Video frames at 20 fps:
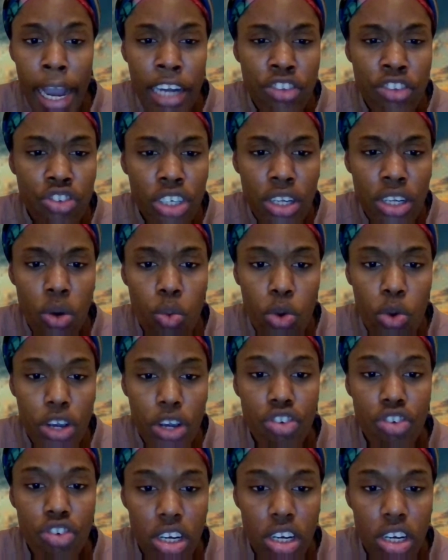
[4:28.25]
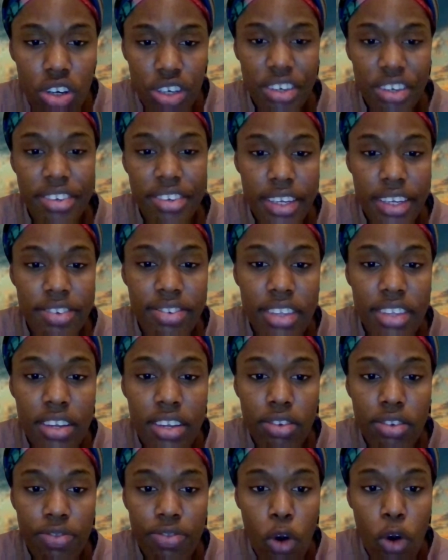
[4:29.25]
a generational curse is
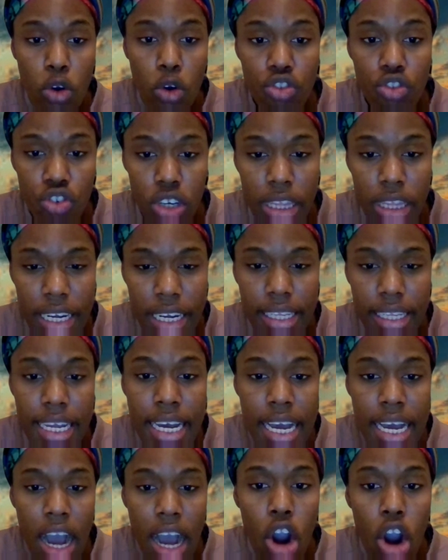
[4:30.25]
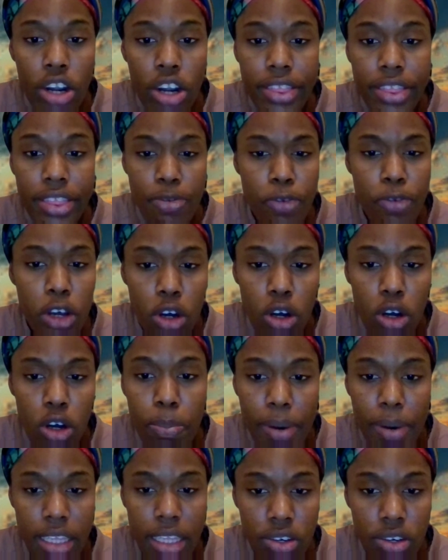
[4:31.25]
dysfunctional or
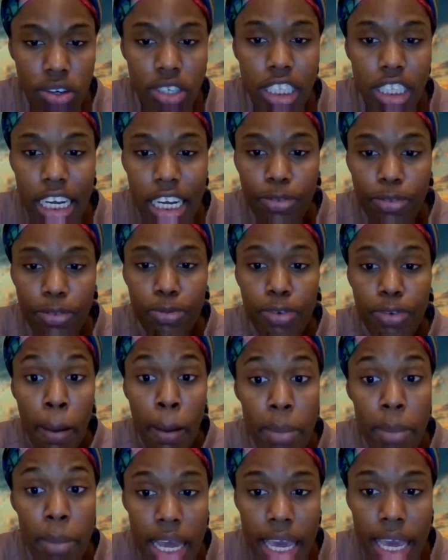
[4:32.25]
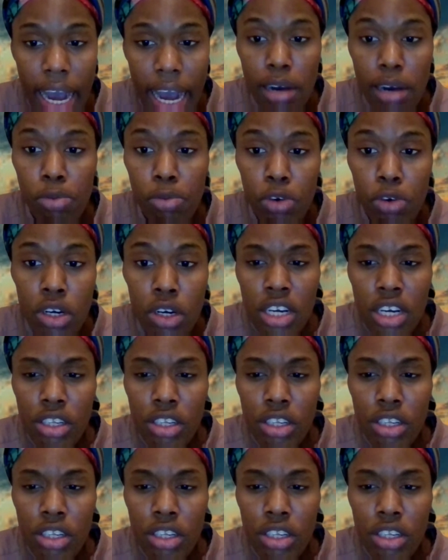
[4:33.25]
difficult pattern that family have.